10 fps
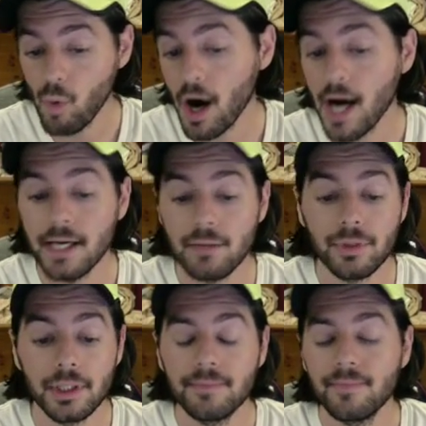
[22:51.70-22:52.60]
wine,
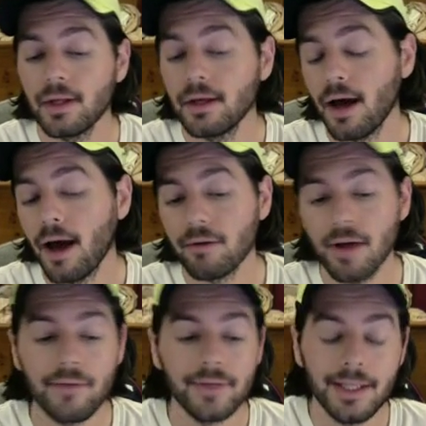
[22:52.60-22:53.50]
but I don't
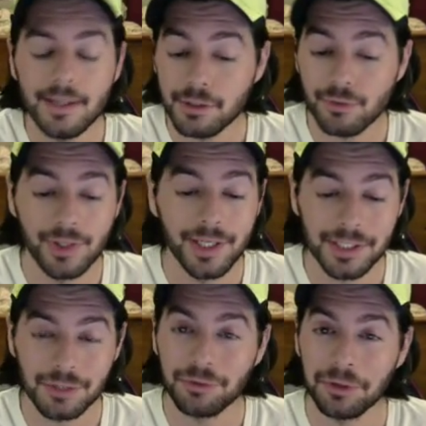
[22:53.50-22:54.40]
have any of these
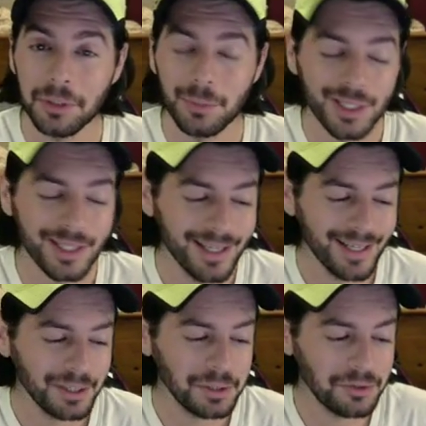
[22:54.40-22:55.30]
figs in front of me
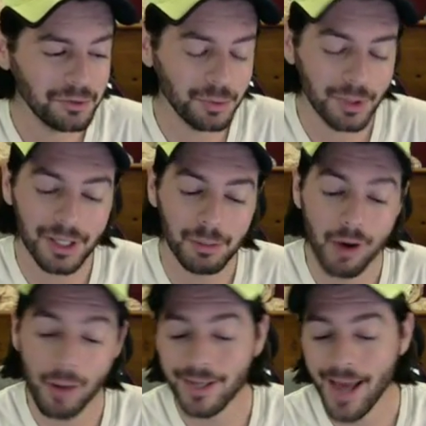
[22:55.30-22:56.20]
to uh,
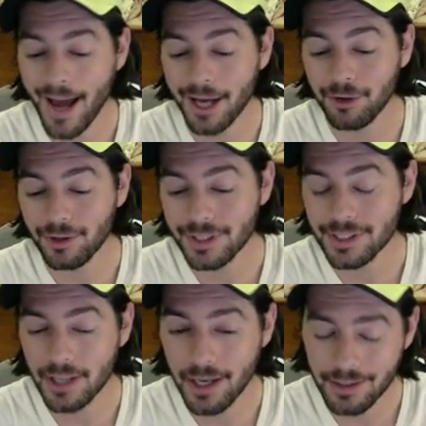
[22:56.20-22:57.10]
probably accurately
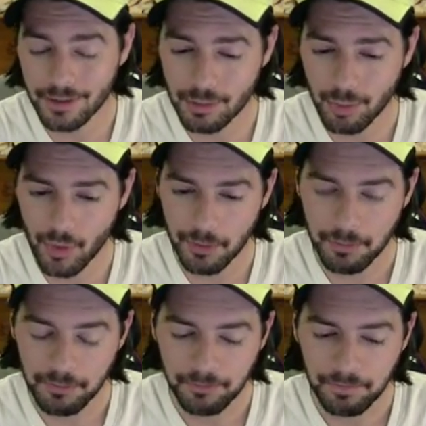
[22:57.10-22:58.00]
say at this point.
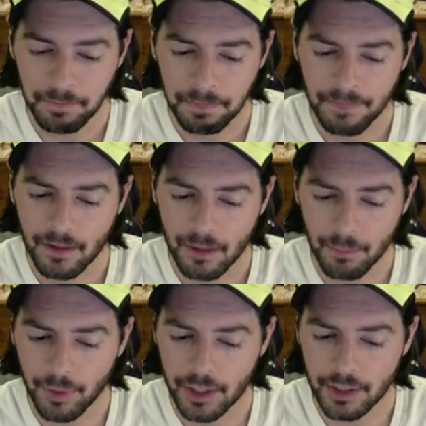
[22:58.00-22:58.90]

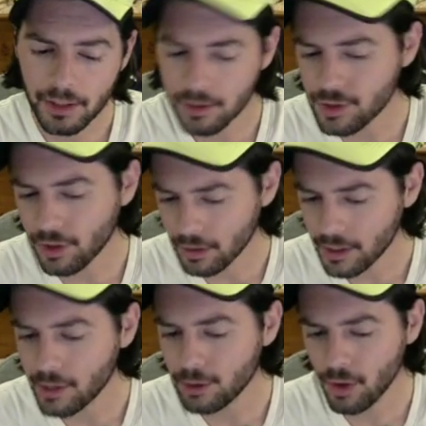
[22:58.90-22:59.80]
But
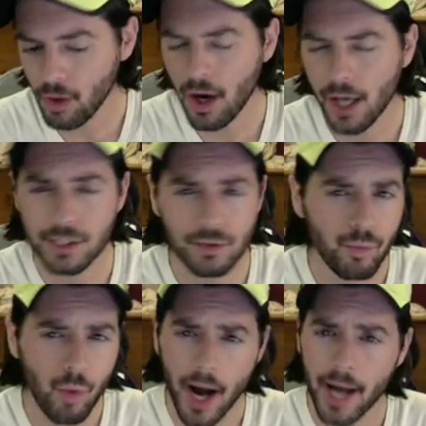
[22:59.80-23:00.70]
certainly, there's all kinds
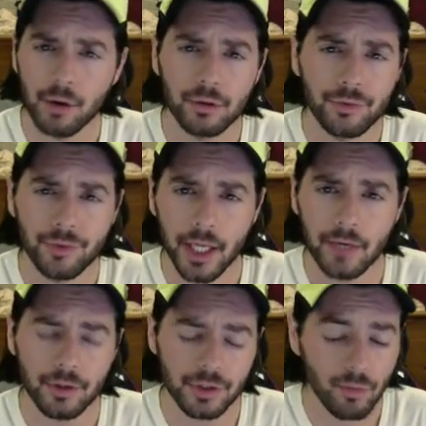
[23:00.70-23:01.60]
of wild
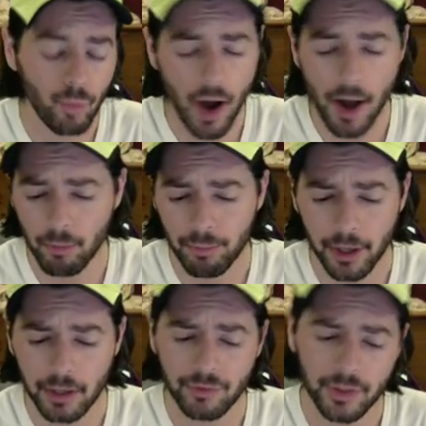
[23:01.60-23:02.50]
flavors and wild
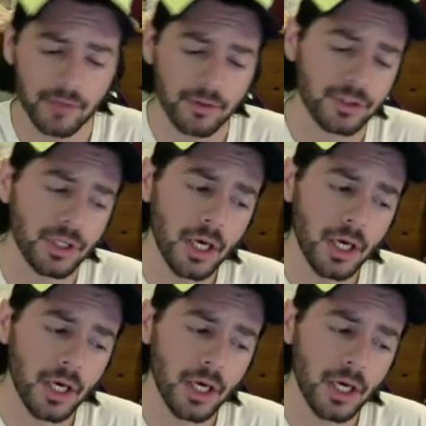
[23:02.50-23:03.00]
berry flavors.